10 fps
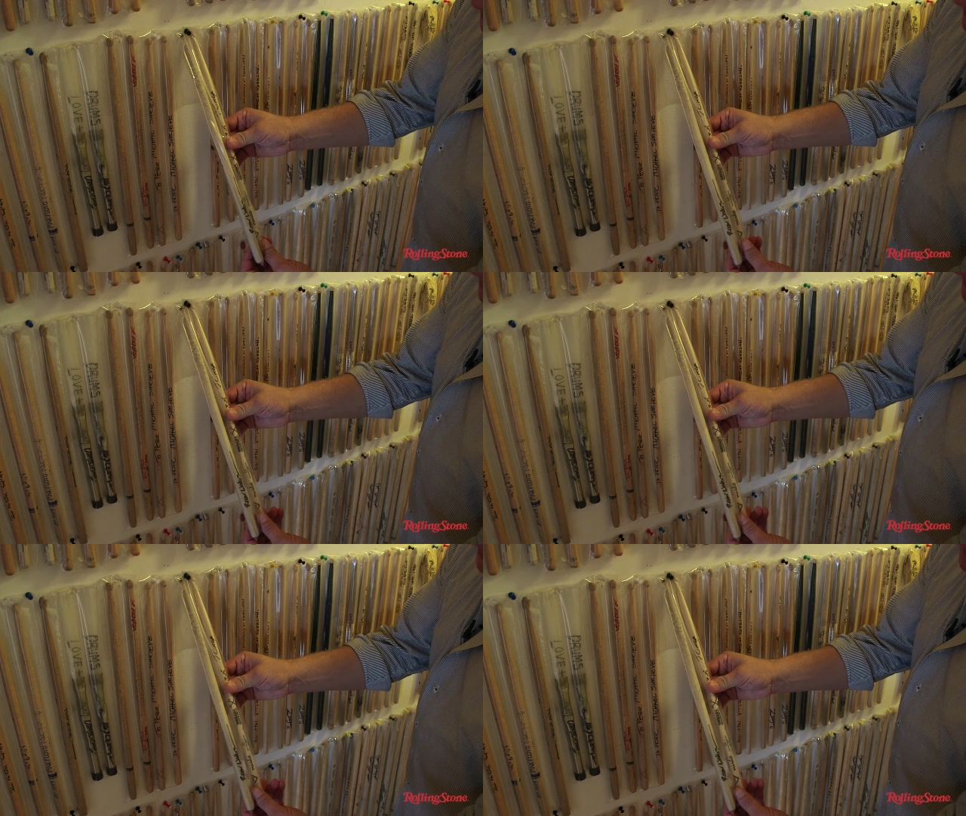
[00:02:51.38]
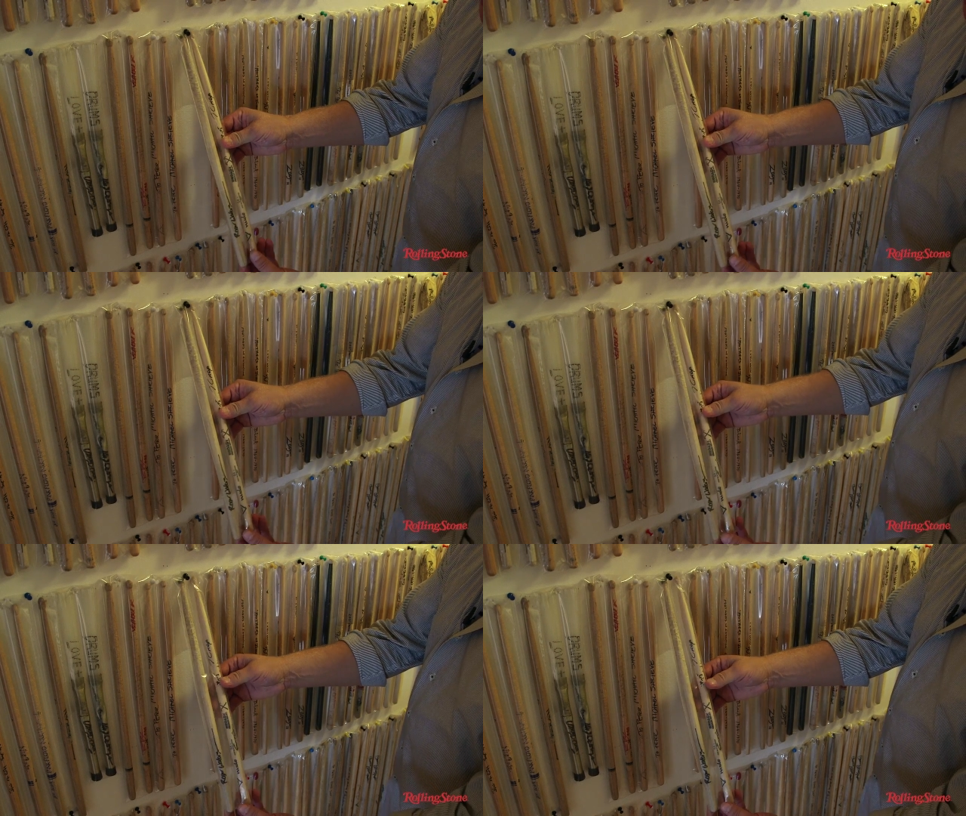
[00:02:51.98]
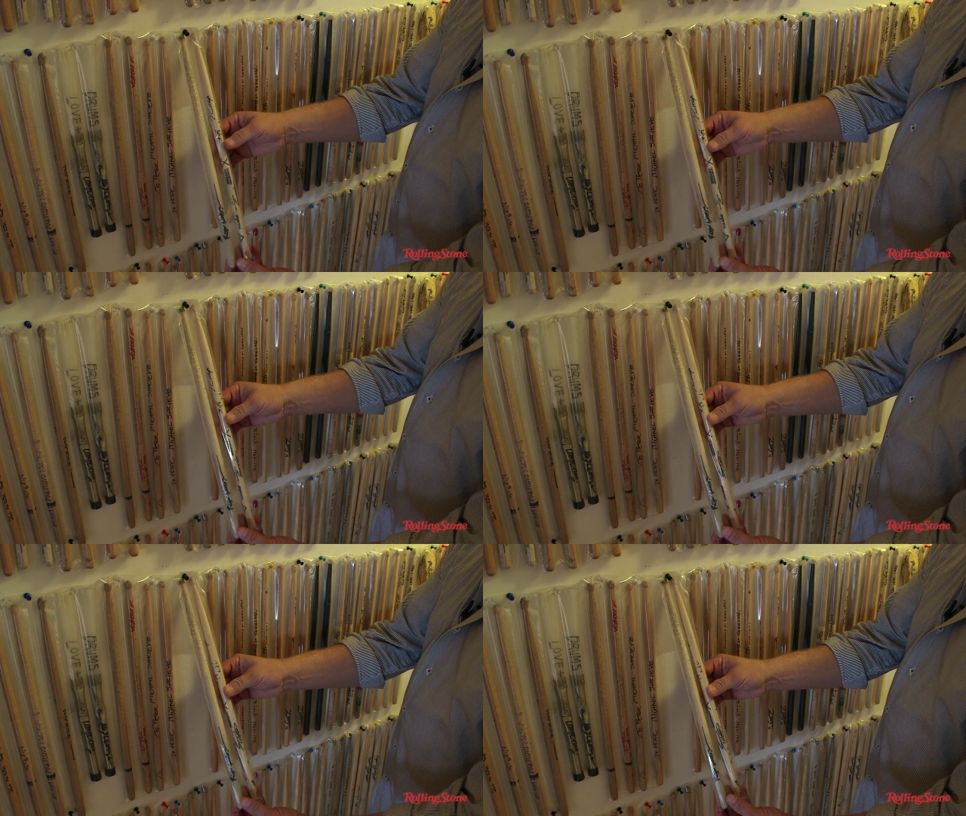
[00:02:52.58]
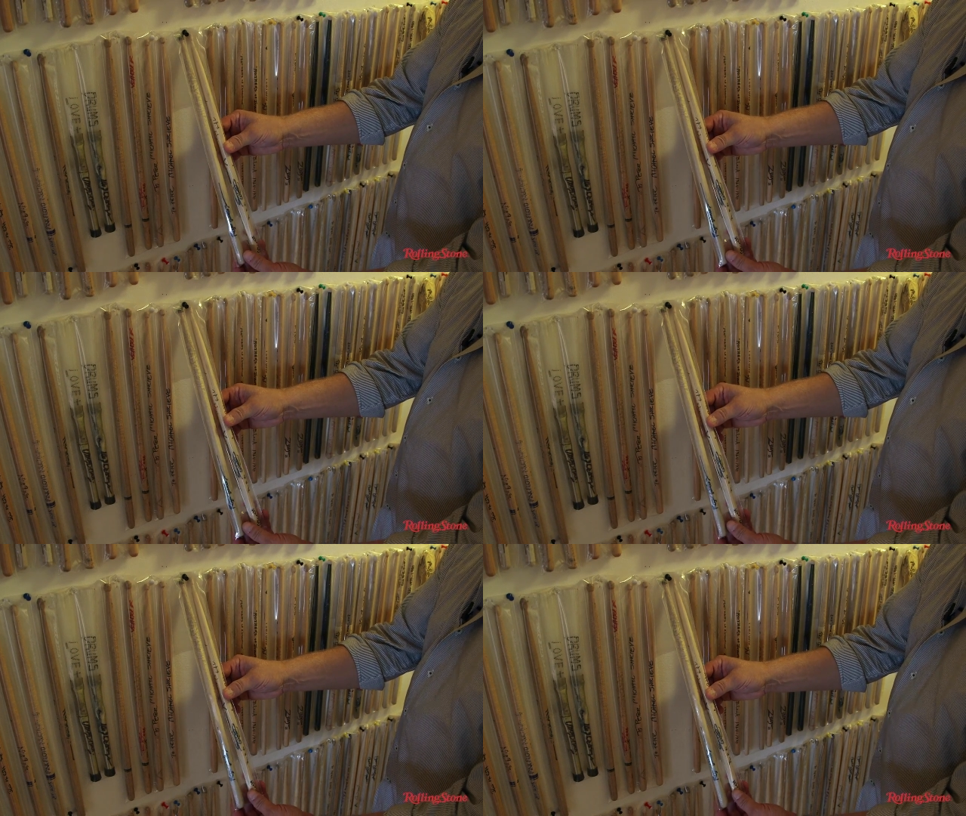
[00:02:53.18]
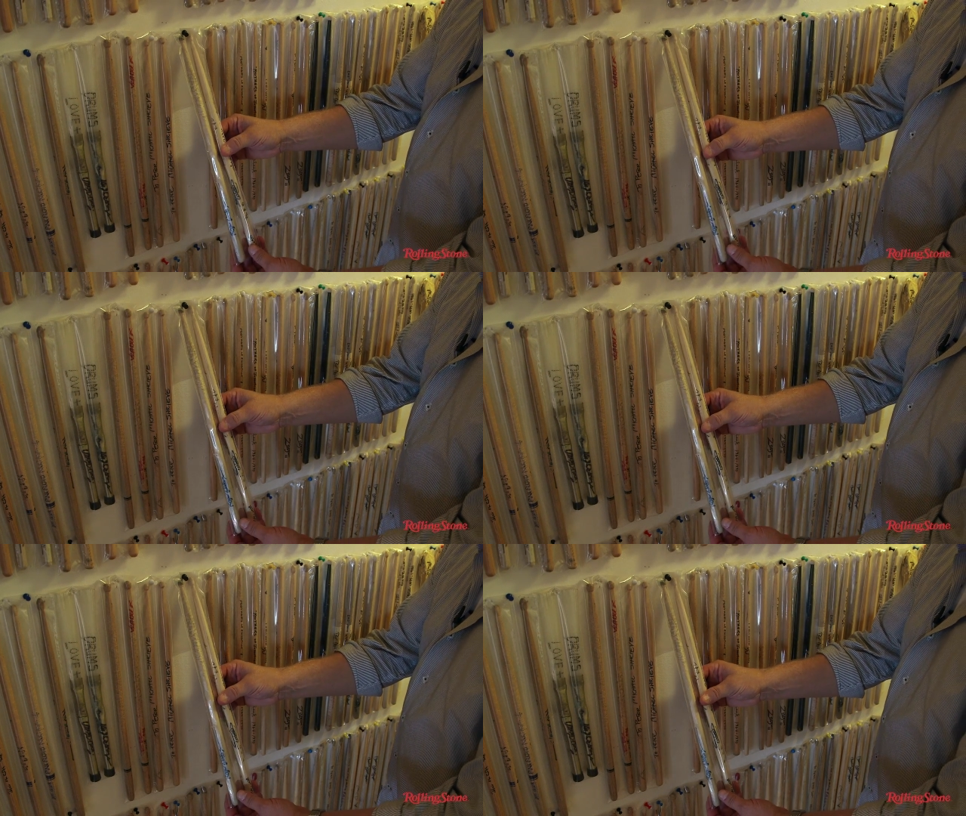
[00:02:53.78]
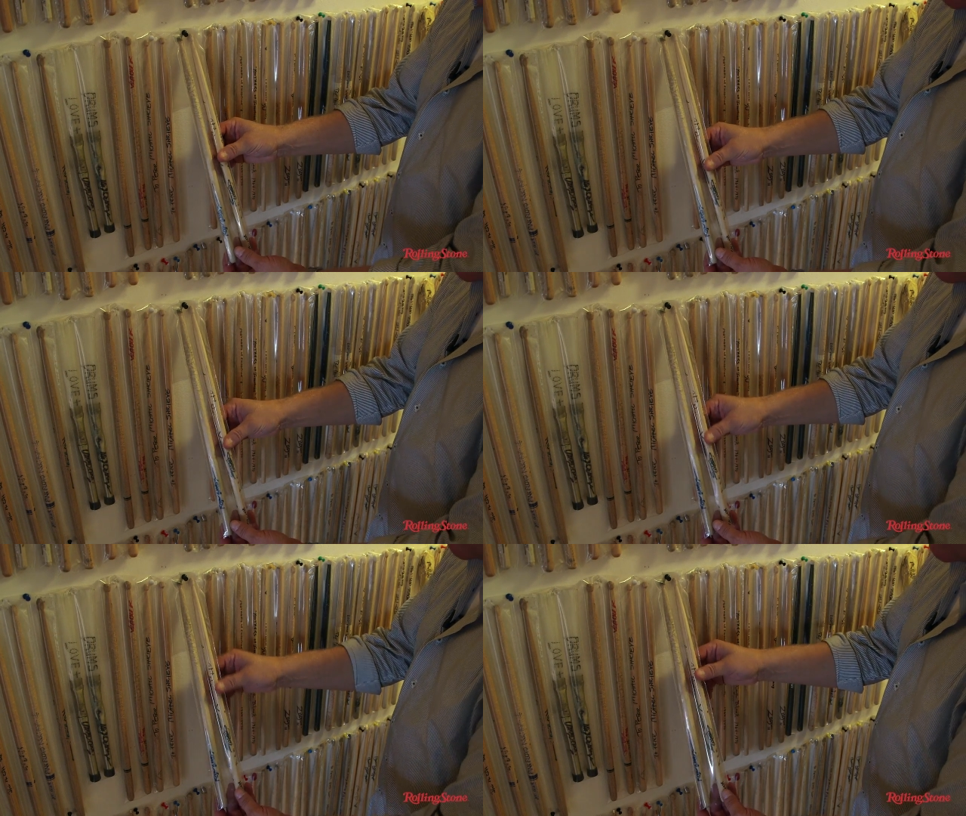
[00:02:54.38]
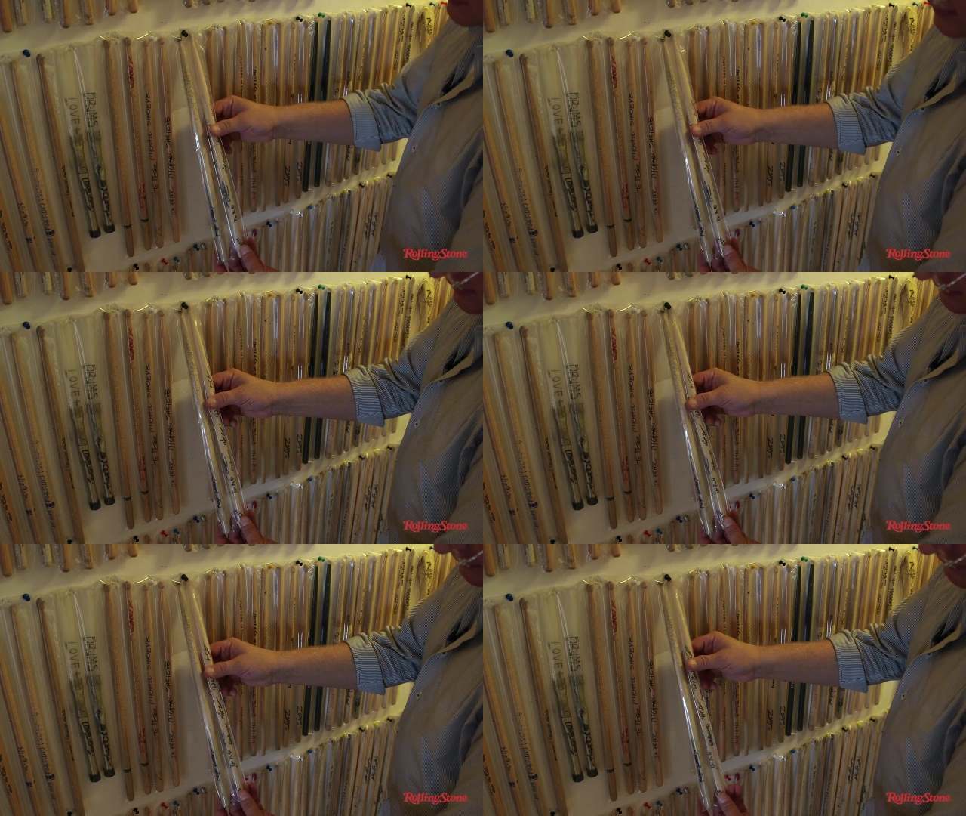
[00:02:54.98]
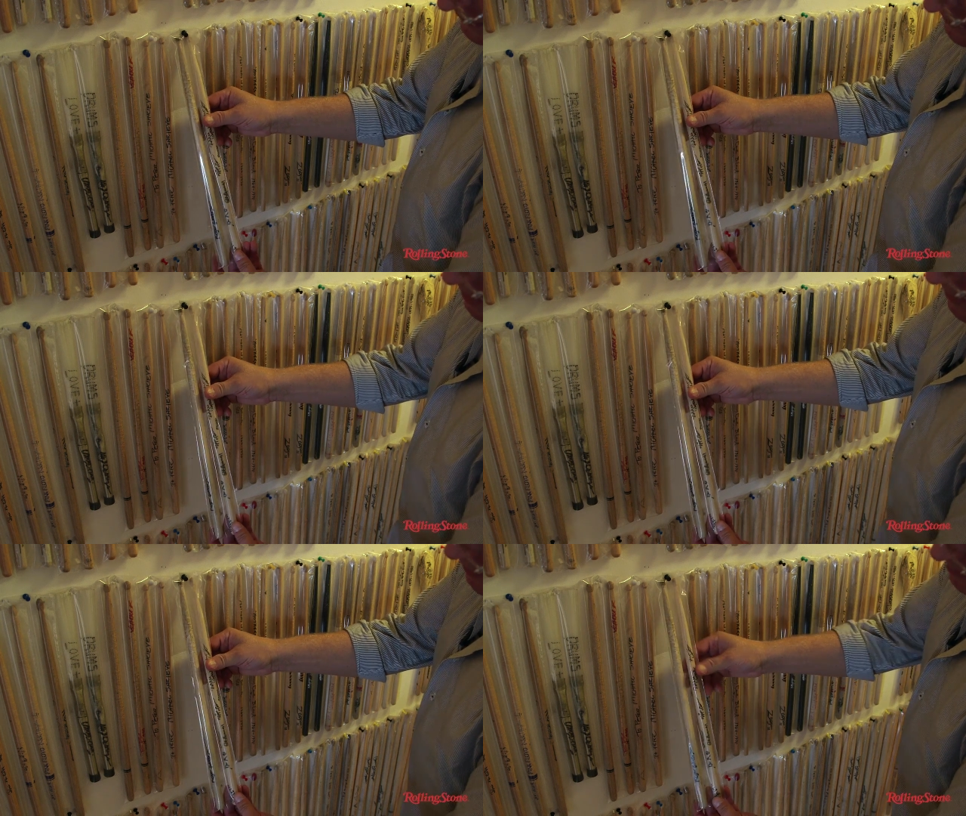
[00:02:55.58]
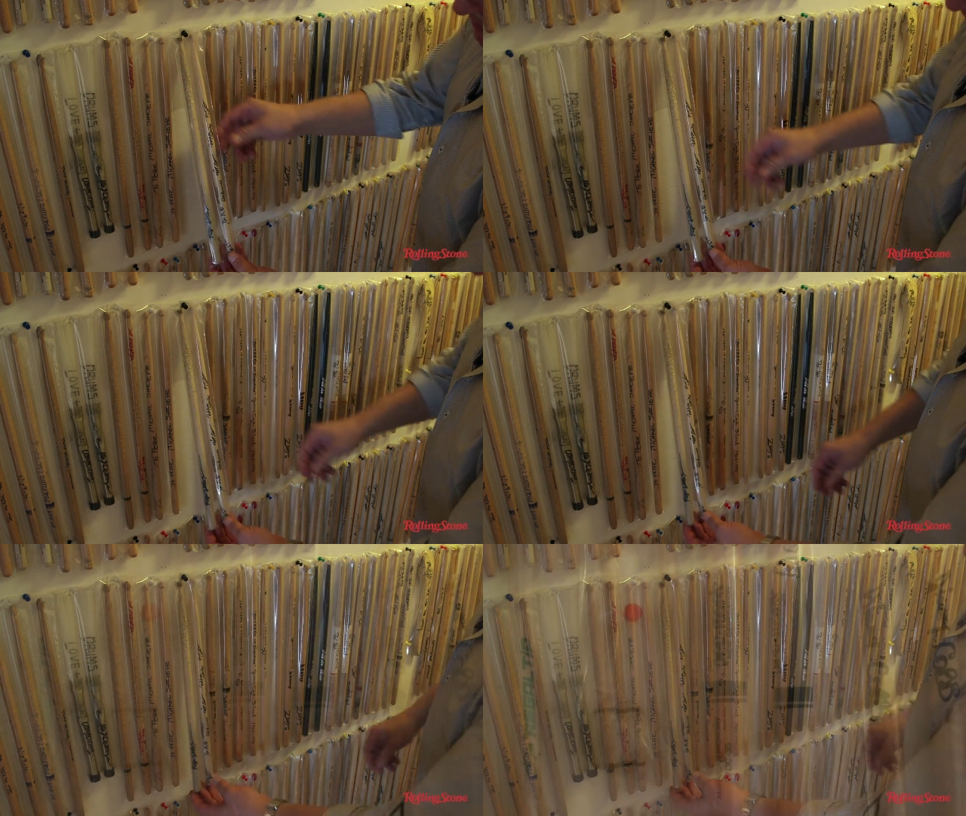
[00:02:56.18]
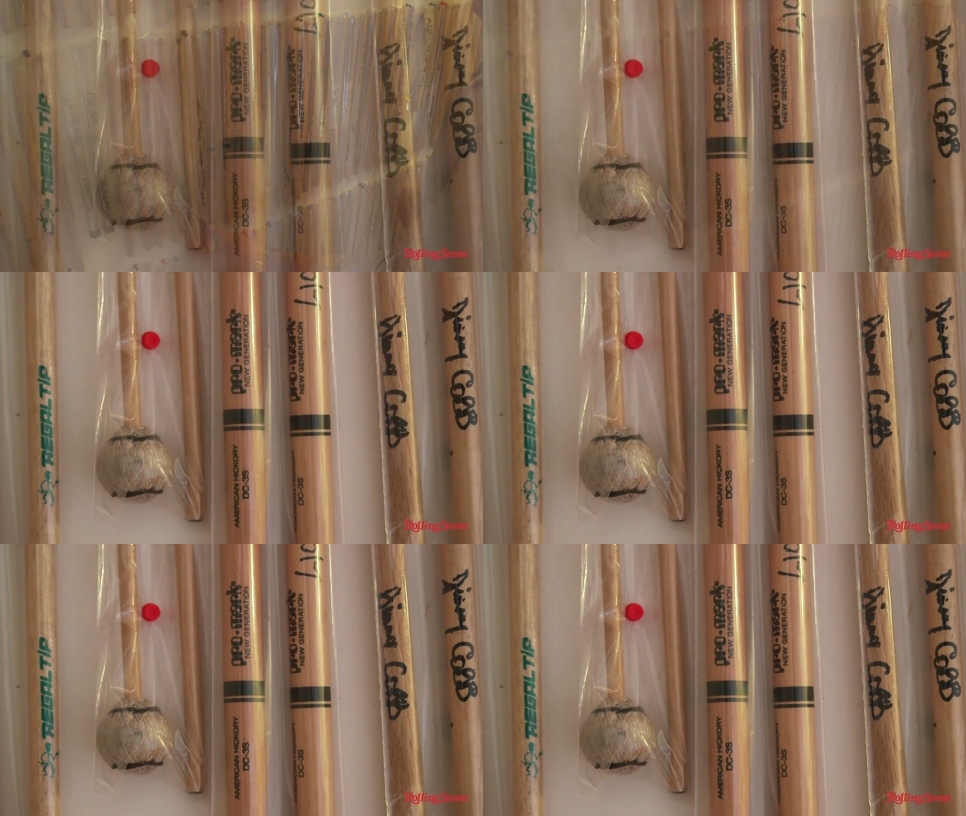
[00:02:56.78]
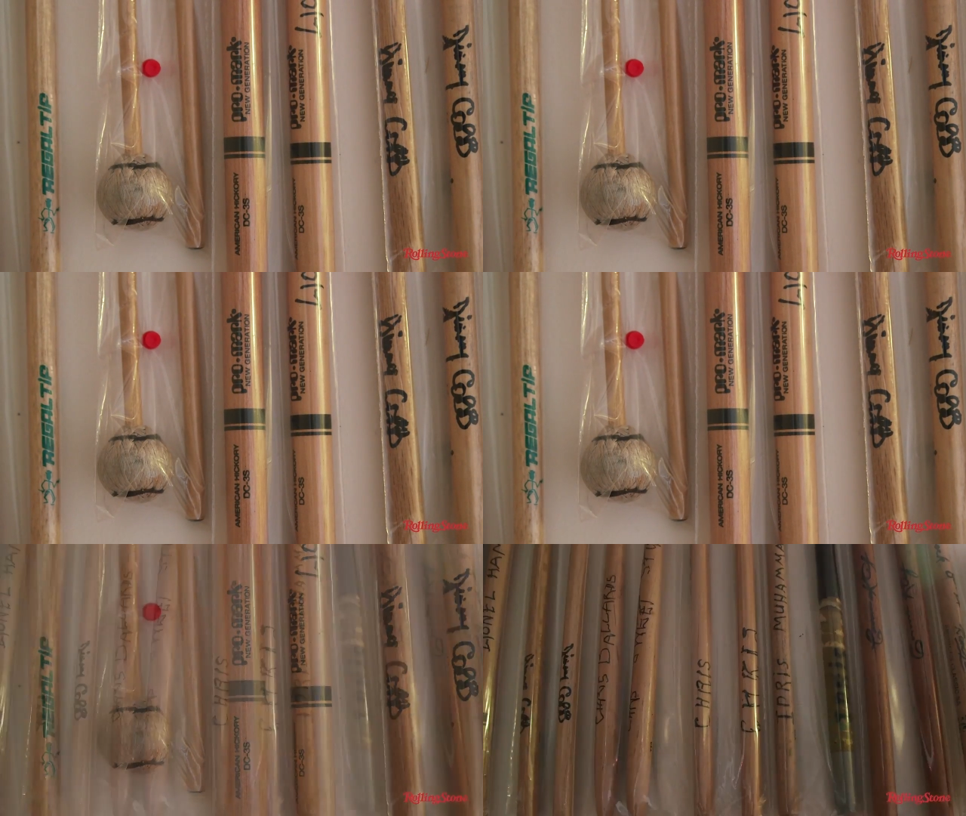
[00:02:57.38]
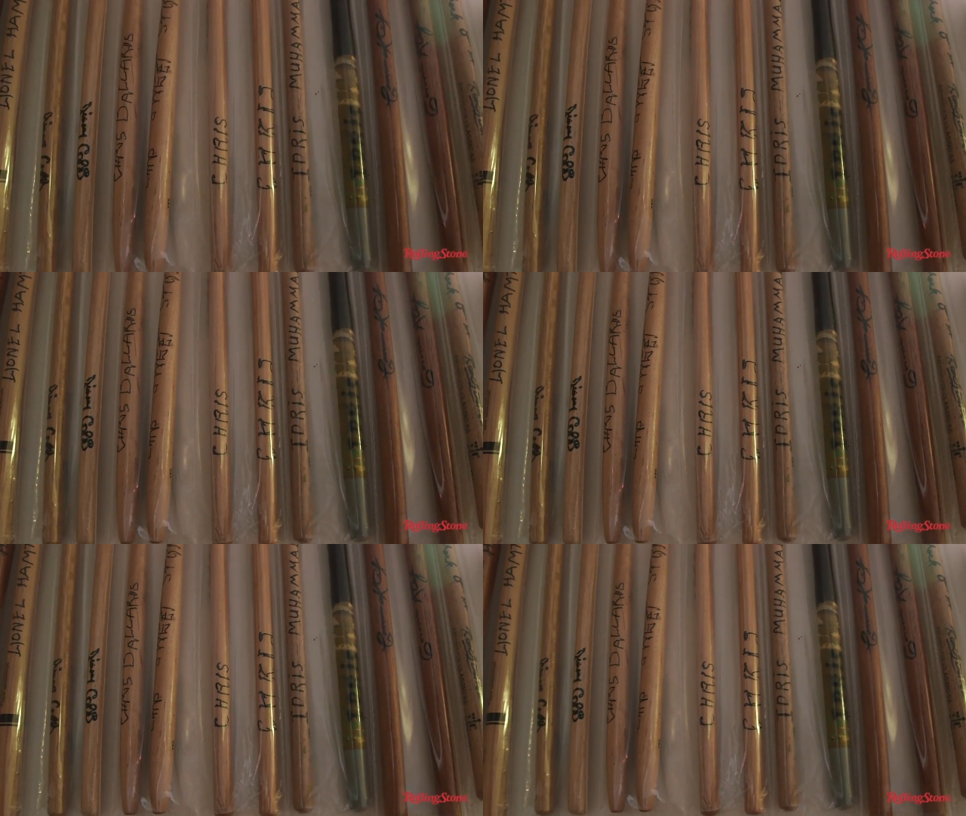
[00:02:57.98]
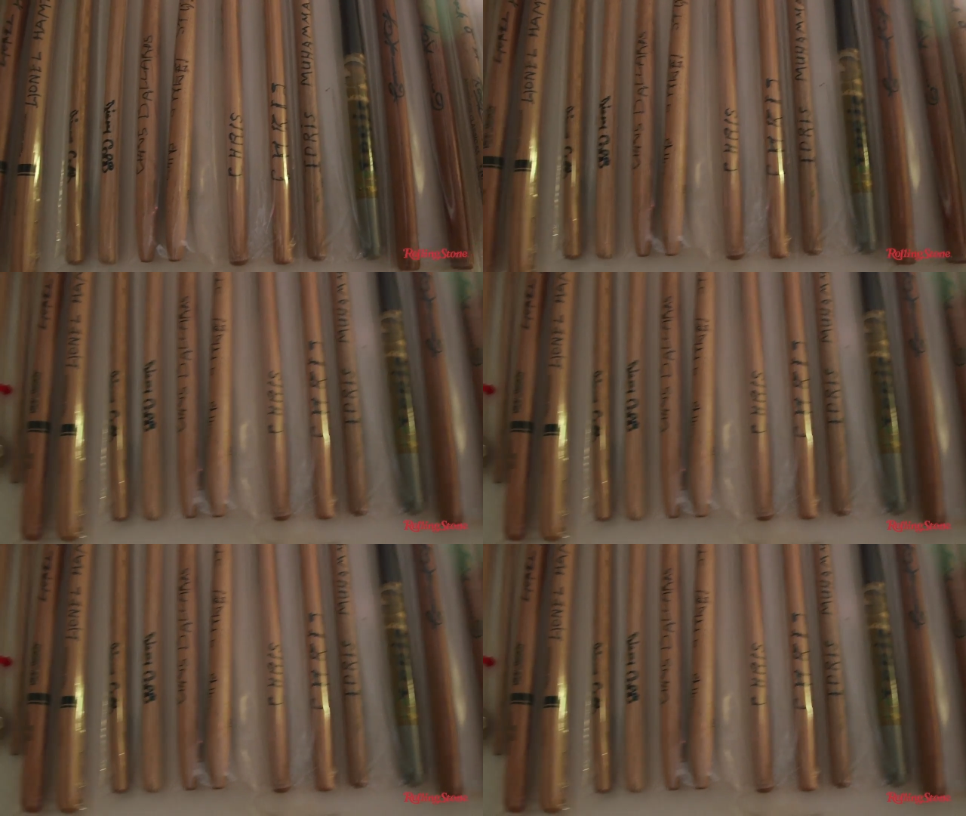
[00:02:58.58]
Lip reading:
Nobody's mouth can be seen.